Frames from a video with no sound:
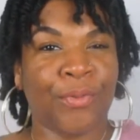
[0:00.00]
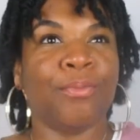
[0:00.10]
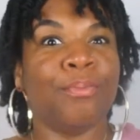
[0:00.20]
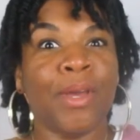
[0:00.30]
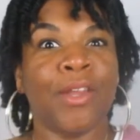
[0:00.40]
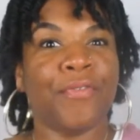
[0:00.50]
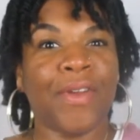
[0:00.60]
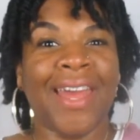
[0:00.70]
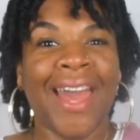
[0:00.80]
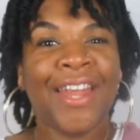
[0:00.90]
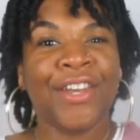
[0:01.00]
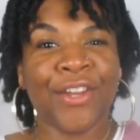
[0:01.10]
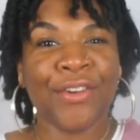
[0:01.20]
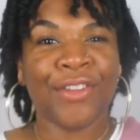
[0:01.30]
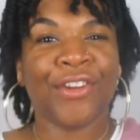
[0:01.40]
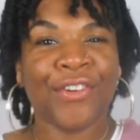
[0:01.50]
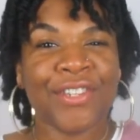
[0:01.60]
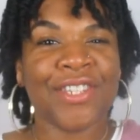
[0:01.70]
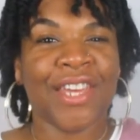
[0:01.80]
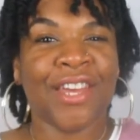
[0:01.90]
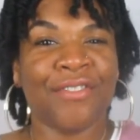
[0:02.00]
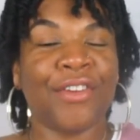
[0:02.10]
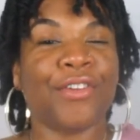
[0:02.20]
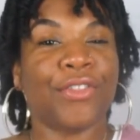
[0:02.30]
matter of fact i know they're going to have their